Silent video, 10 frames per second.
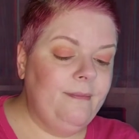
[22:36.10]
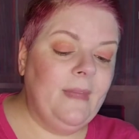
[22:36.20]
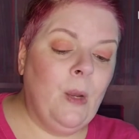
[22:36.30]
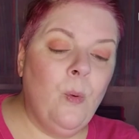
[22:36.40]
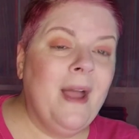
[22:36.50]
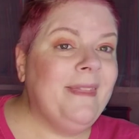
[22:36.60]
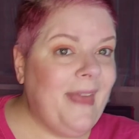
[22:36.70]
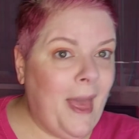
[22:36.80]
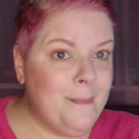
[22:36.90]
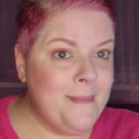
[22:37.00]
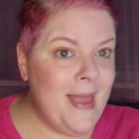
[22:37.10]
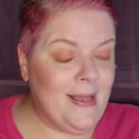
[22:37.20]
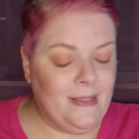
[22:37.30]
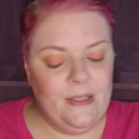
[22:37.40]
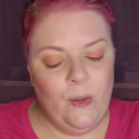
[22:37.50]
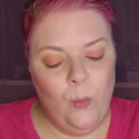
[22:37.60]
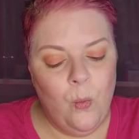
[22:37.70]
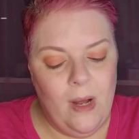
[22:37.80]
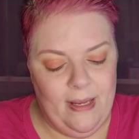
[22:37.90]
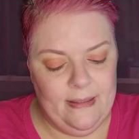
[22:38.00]
what that meant
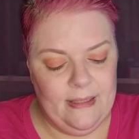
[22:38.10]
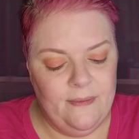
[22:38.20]
was,